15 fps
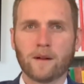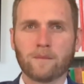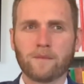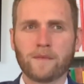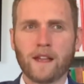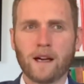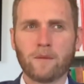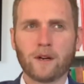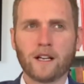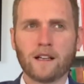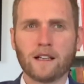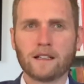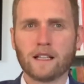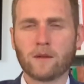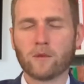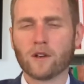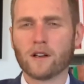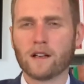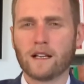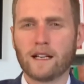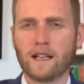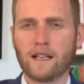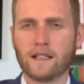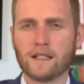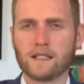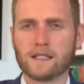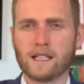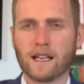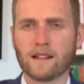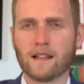that way, and then we're hitting these
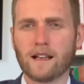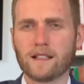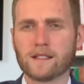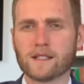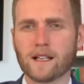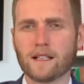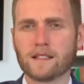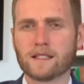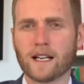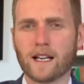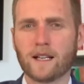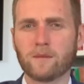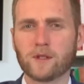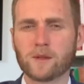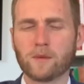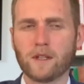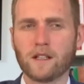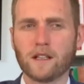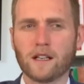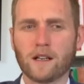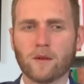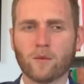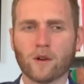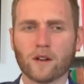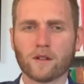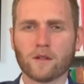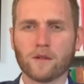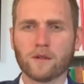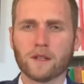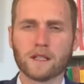deadlines on time as we work
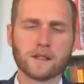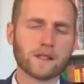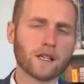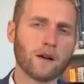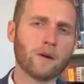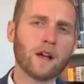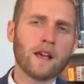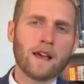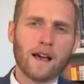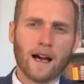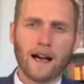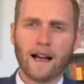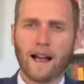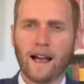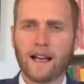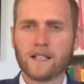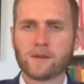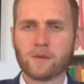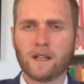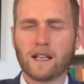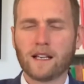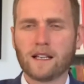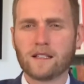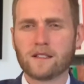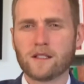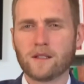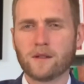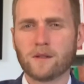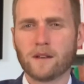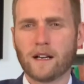through things. So as we get
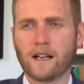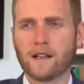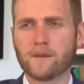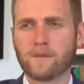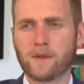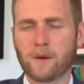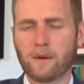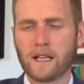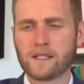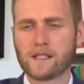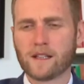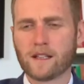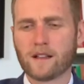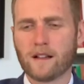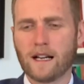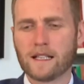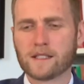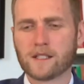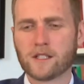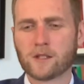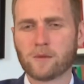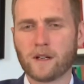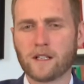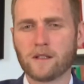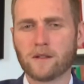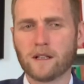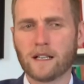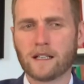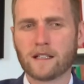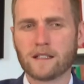into the rest of the class, I just want
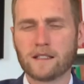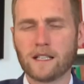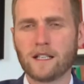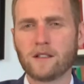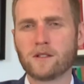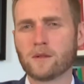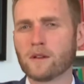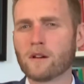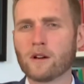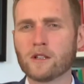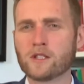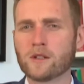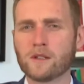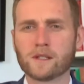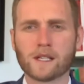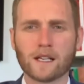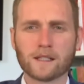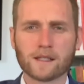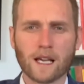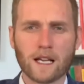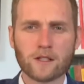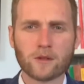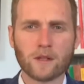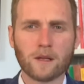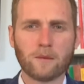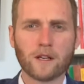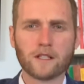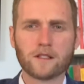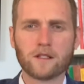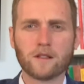to continue to encourage you to set a schedule. I
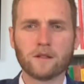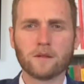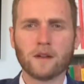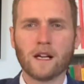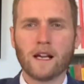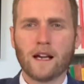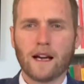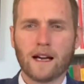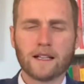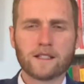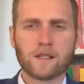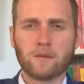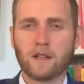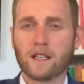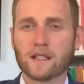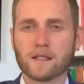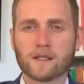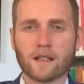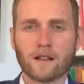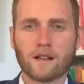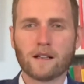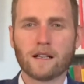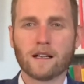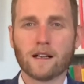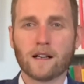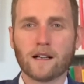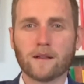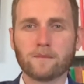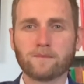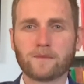want you to be considering
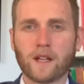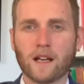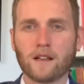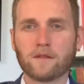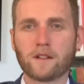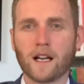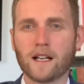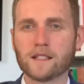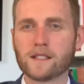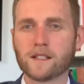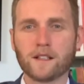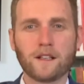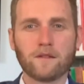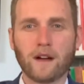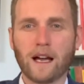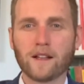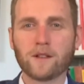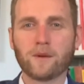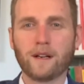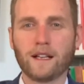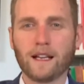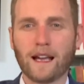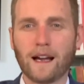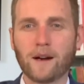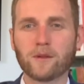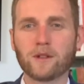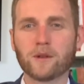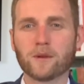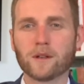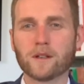kind of constantly evaluating how
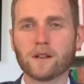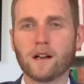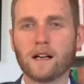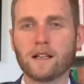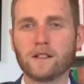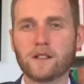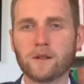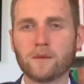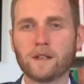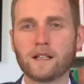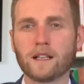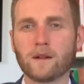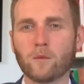you're doing and